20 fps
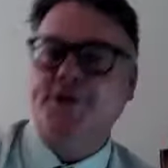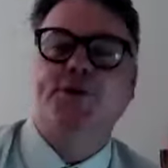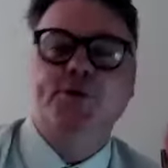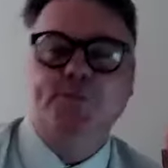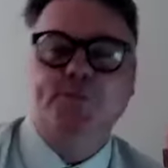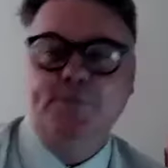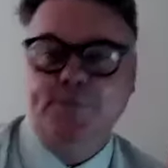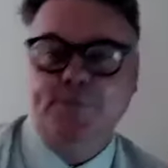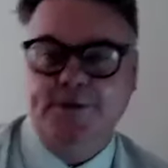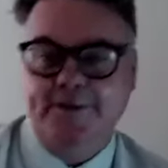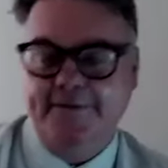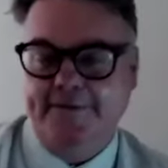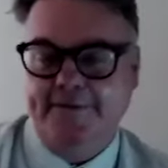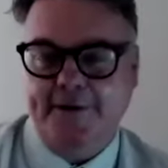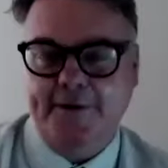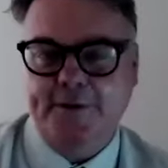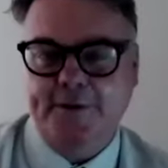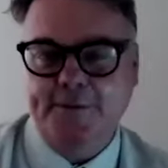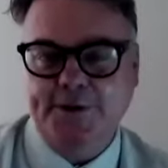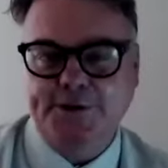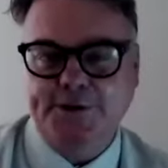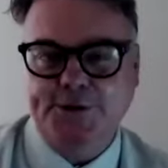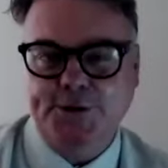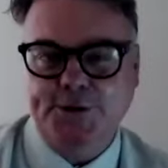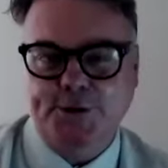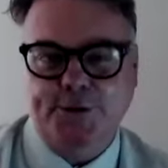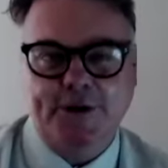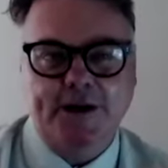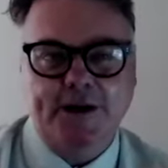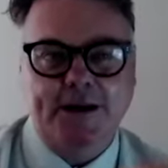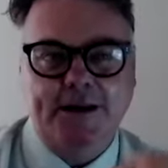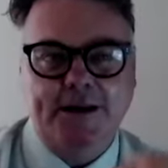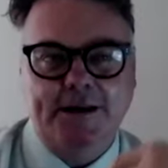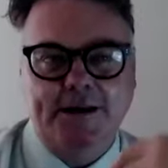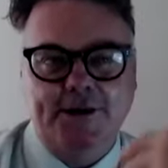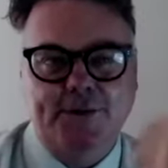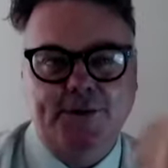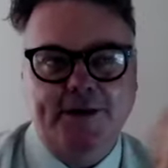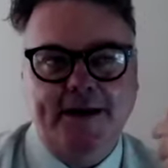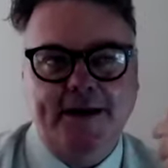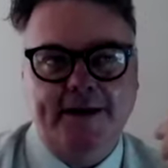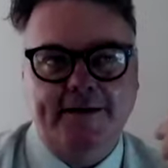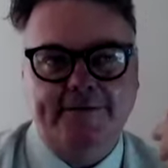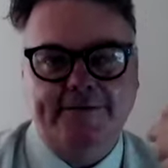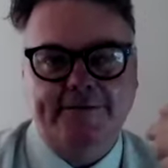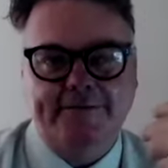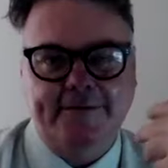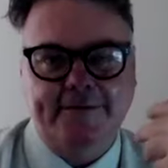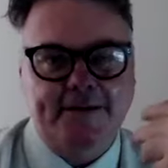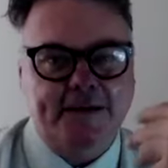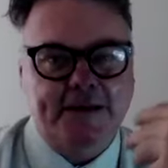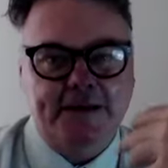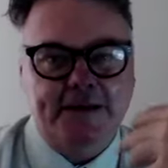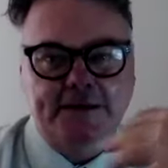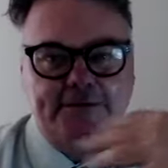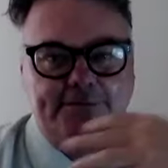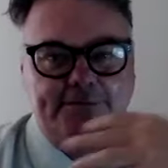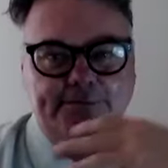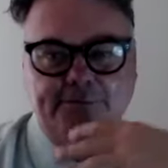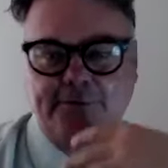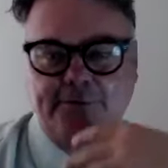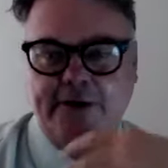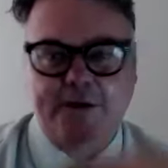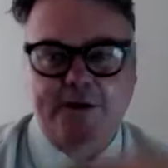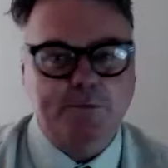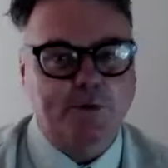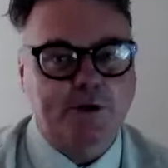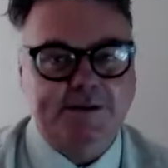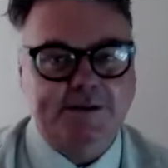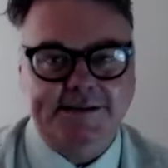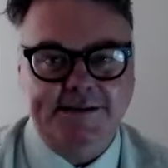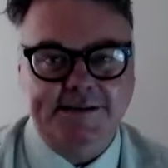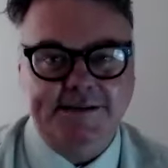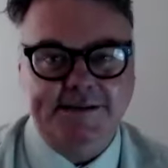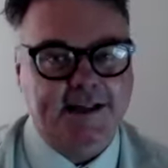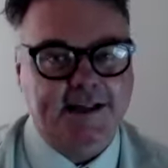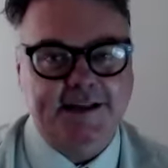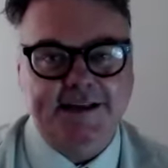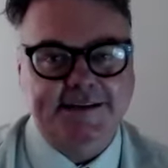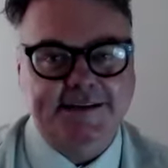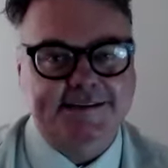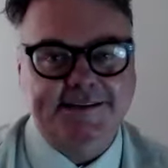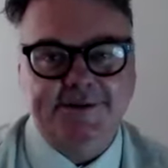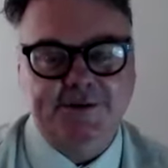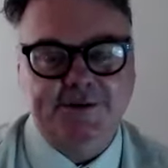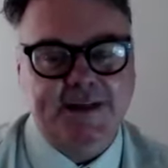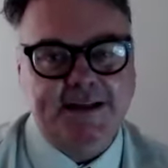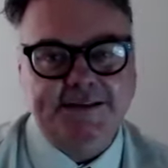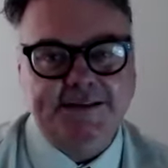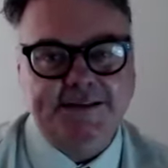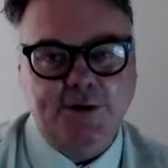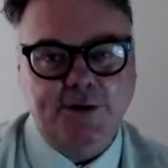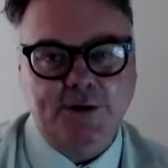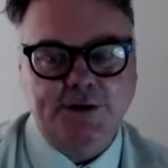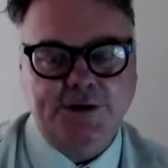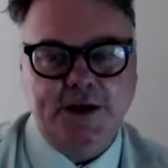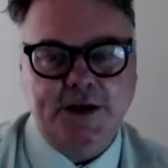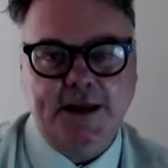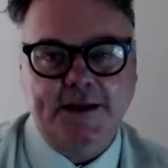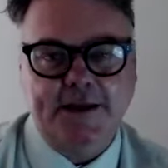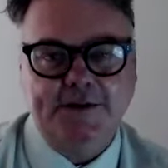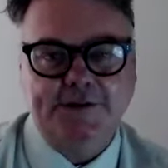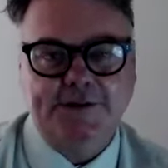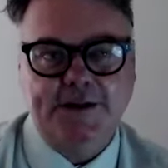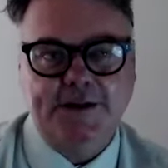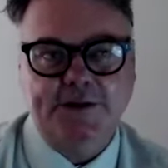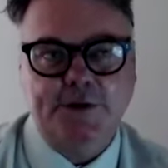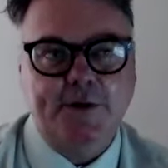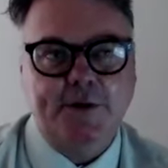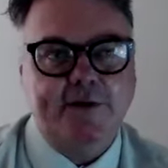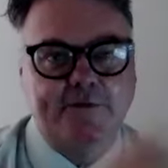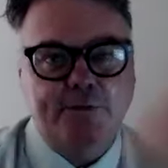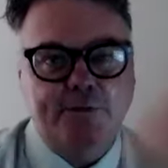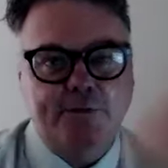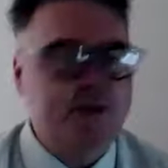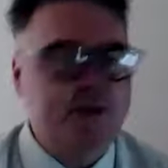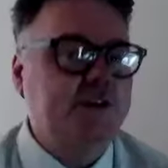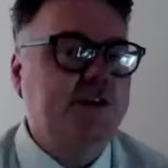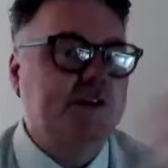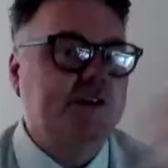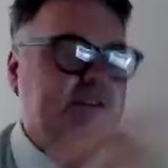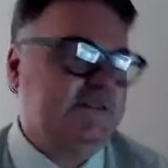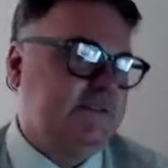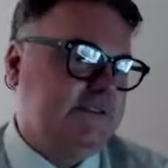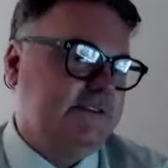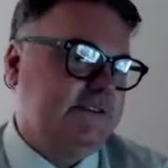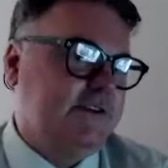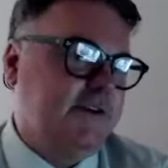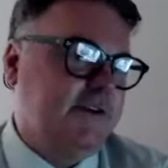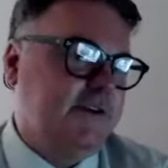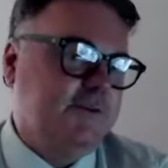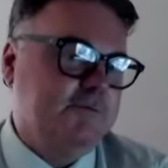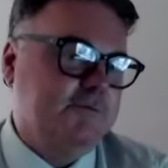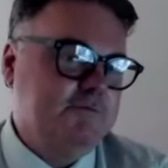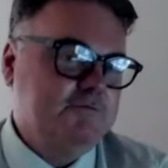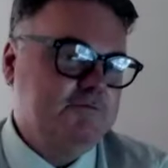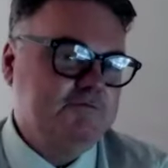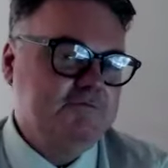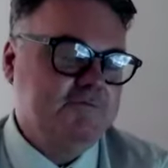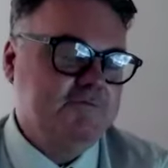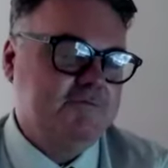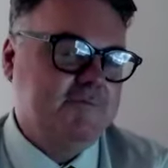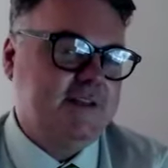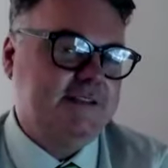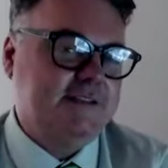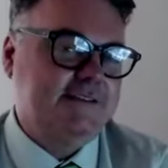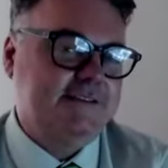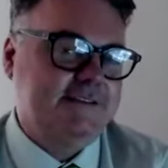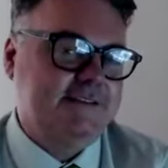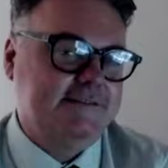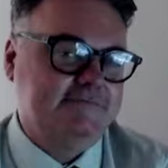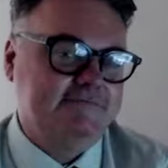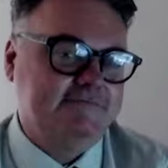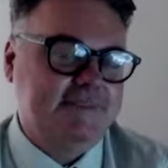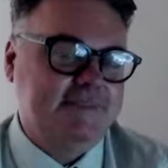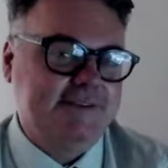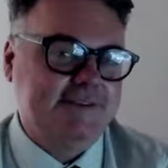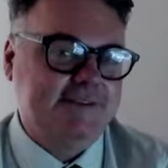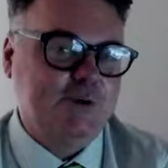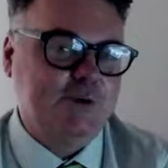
you. You're very mature. You have a great personality still. That's not changed, and you have opinions. So that's a